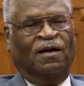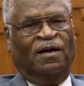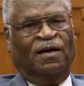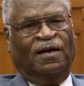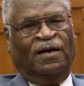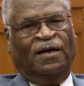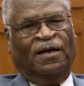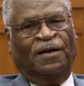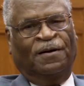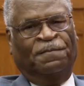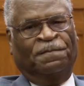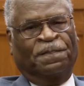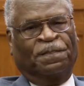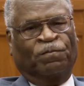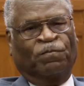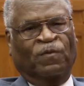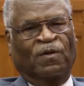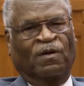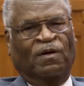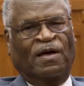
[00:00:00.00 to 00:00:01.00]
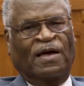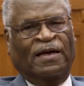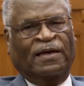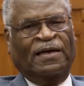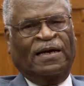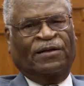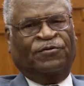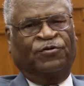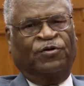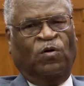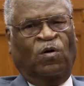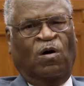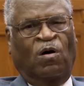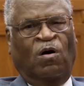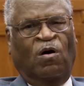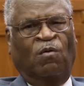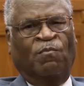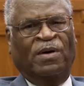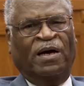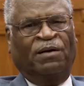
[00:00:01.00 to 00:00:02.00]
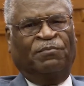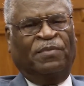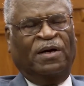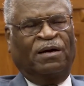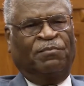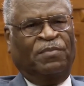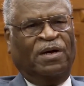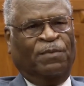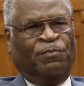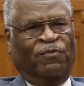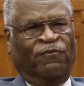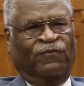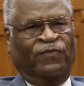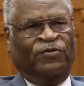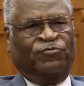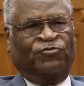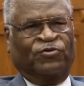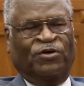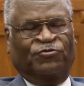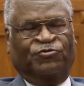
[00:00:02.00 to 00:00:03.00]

I got to know all my professors.